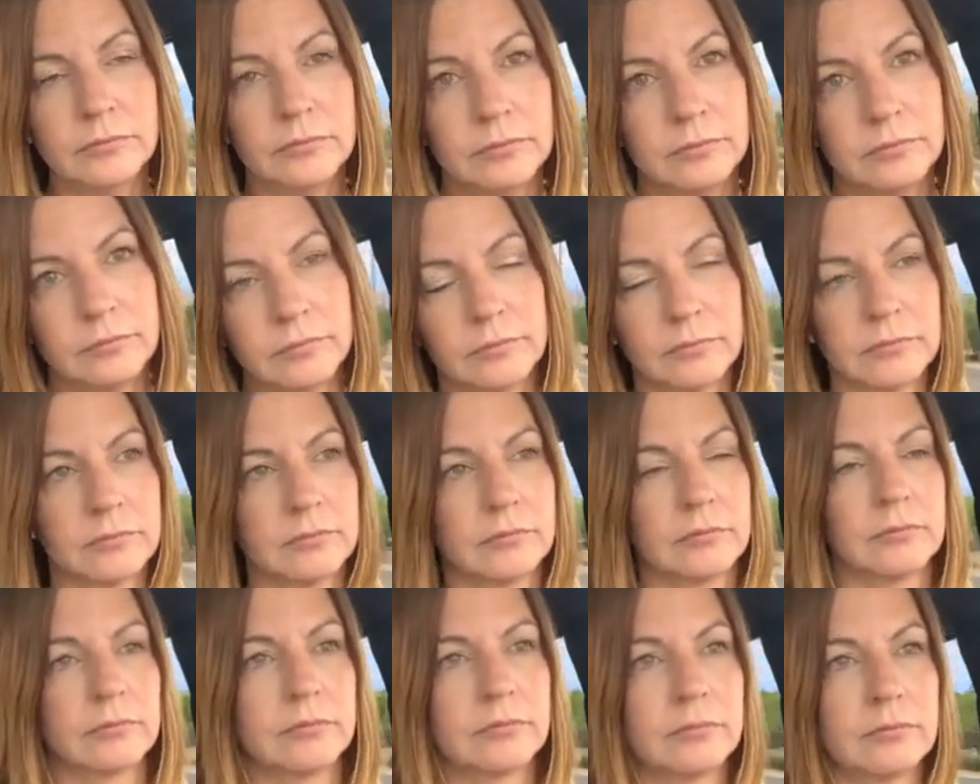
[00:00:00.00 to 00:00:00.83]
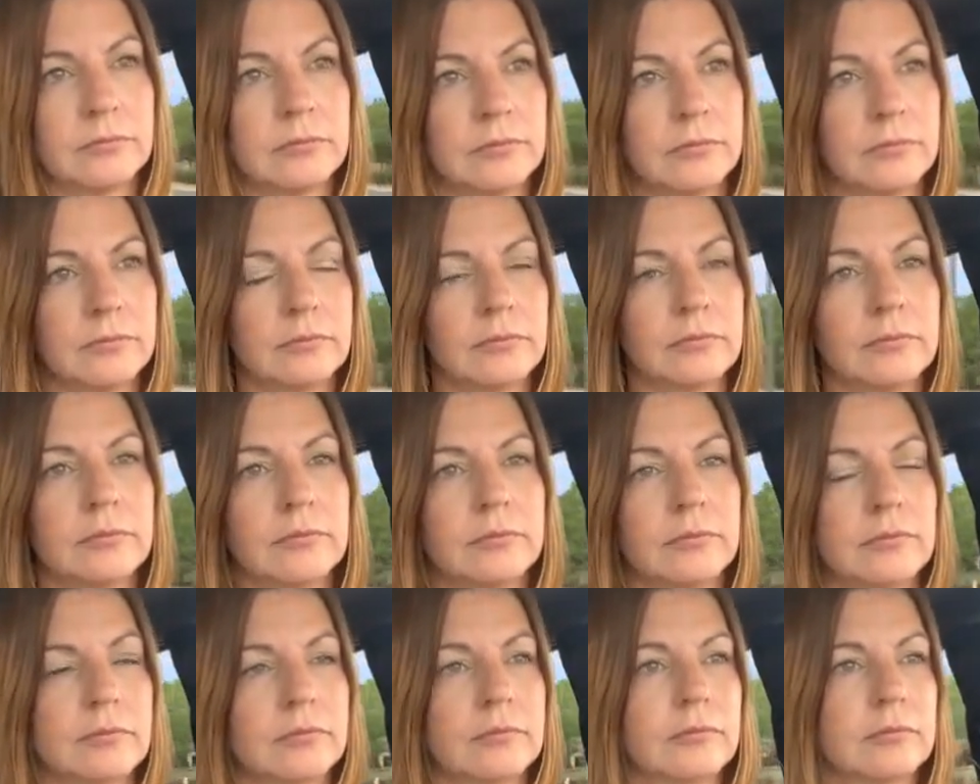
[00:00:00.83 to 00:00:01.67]

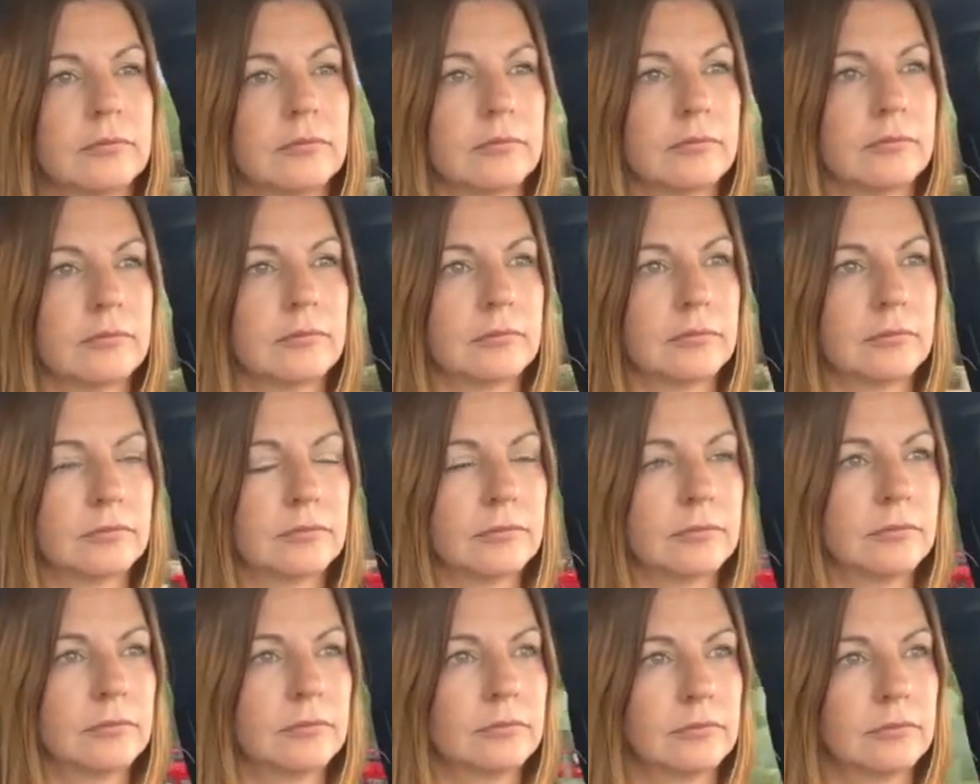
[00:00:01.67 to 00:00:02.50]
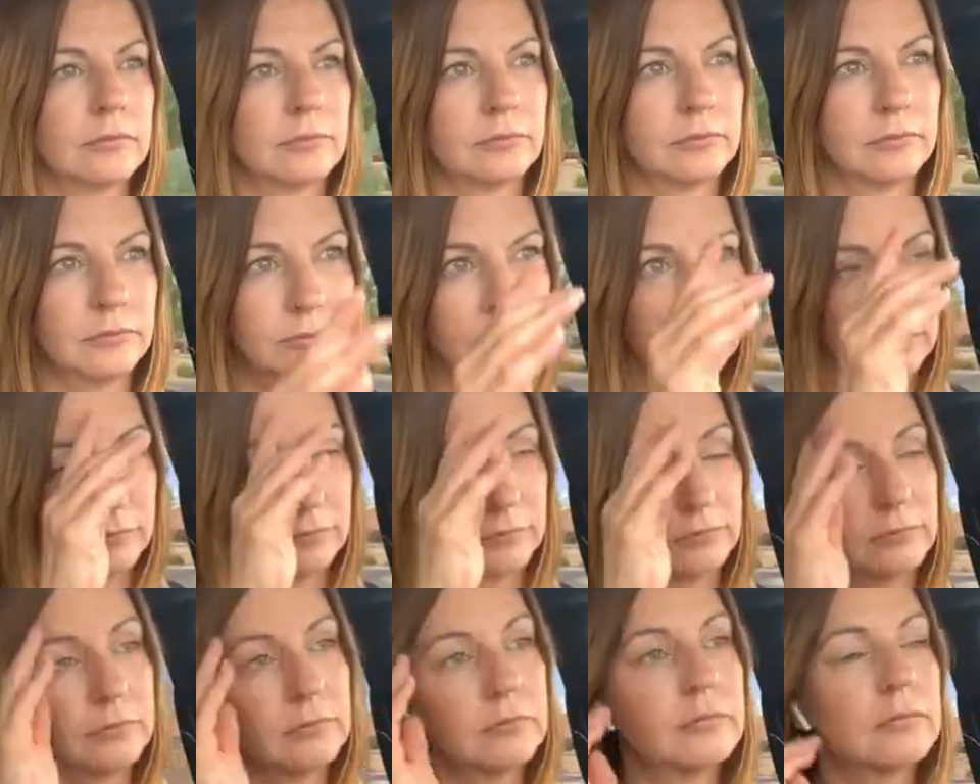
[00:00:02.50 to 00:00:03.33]

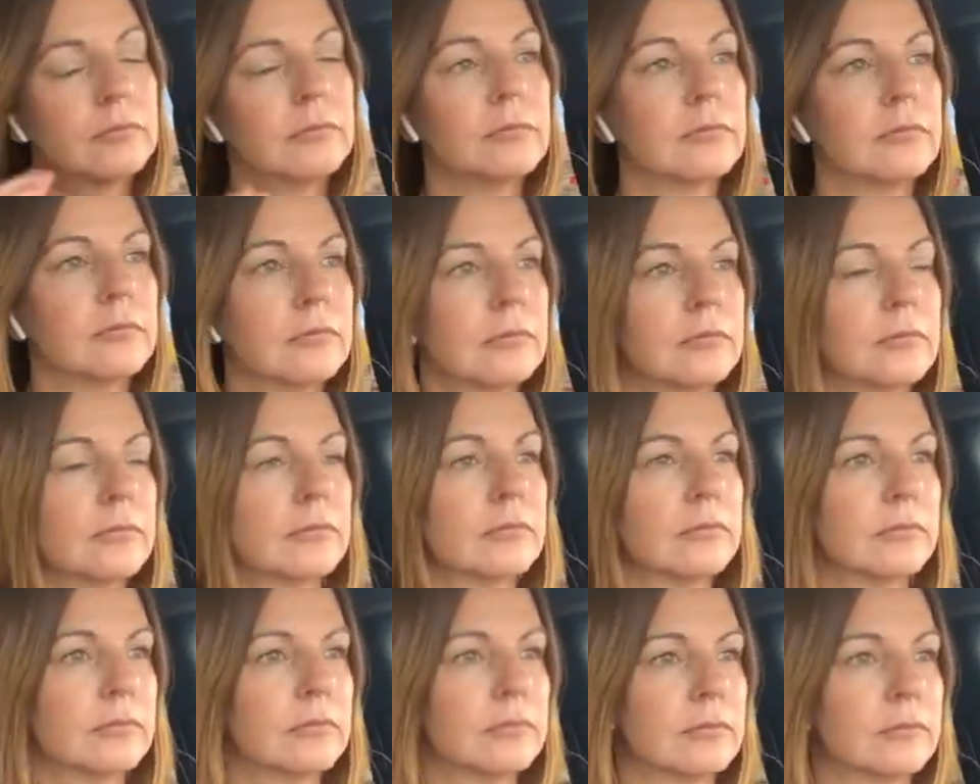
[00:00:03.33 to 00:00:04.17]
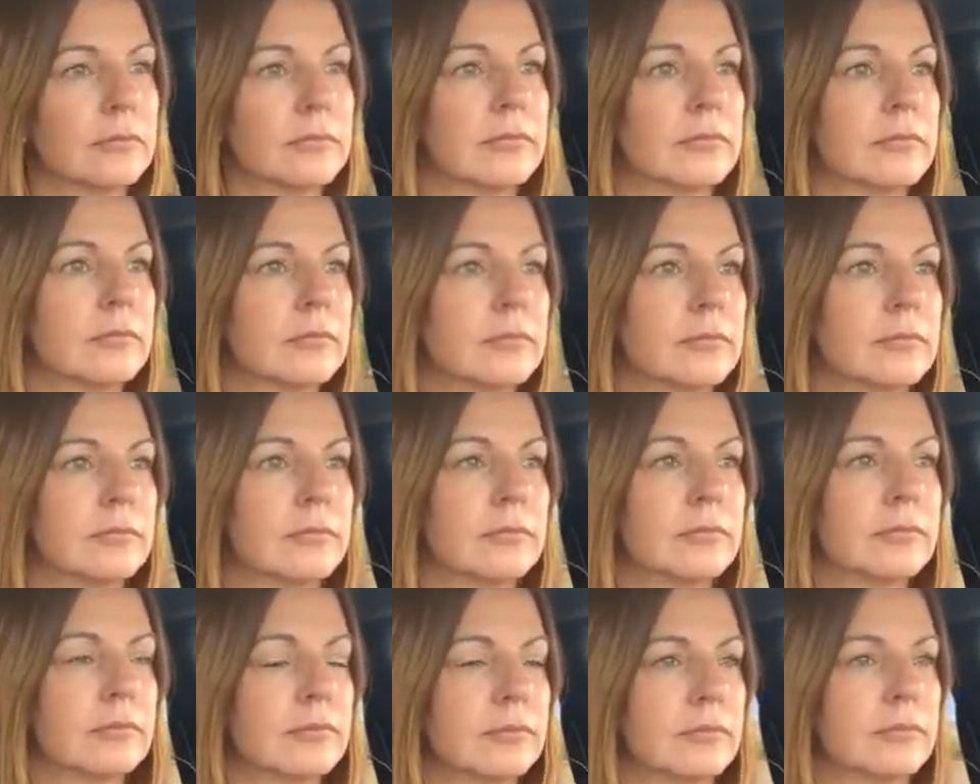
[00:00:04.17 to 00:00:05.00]

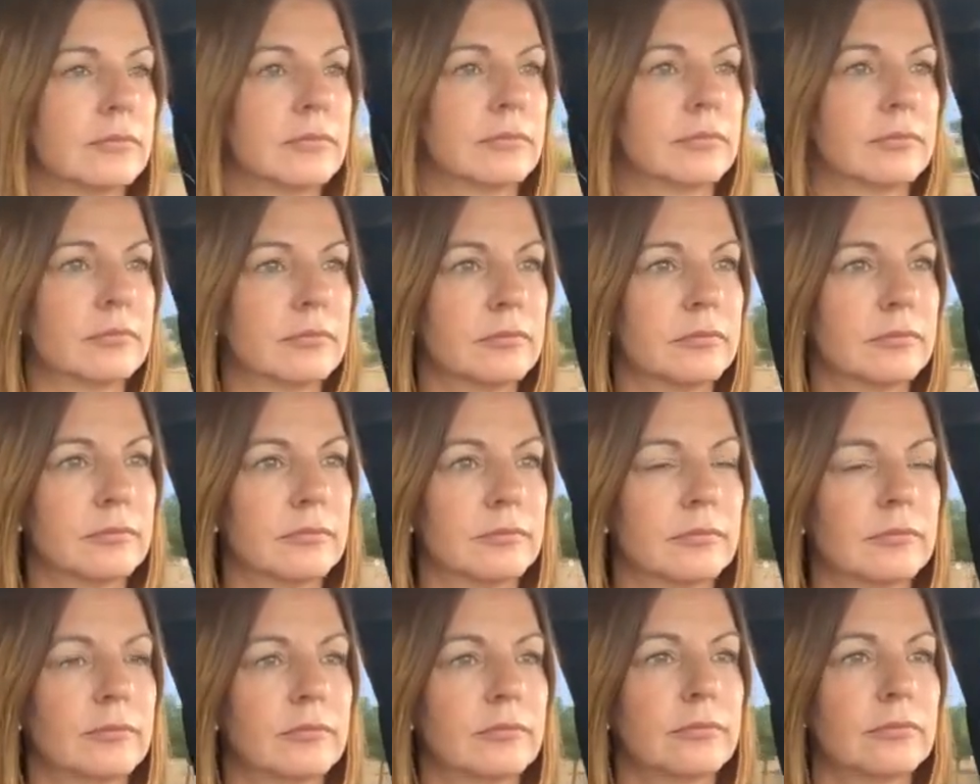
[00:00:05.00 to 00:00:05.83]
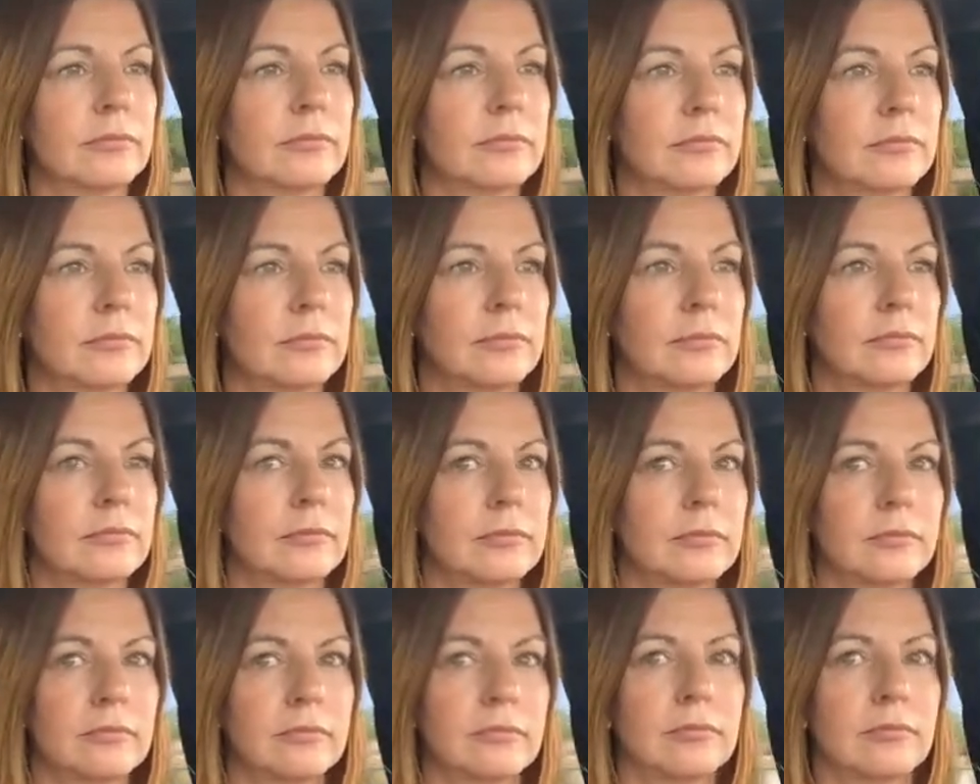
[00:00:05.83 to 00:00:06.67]

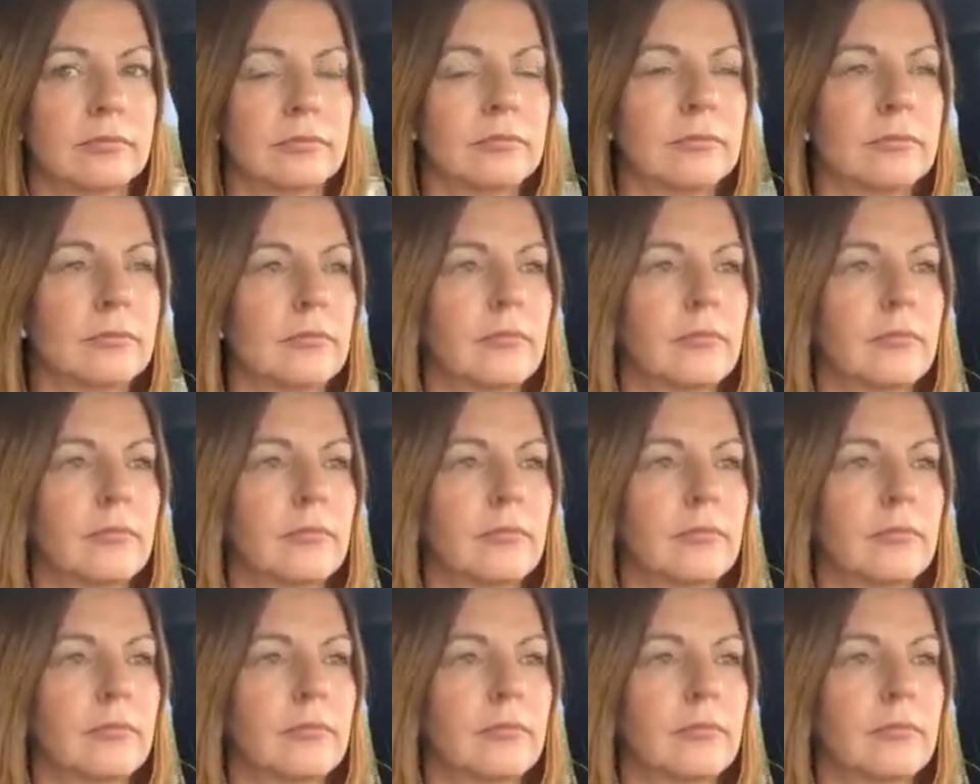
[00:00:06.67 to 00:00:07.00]
No one is speaking in this clip.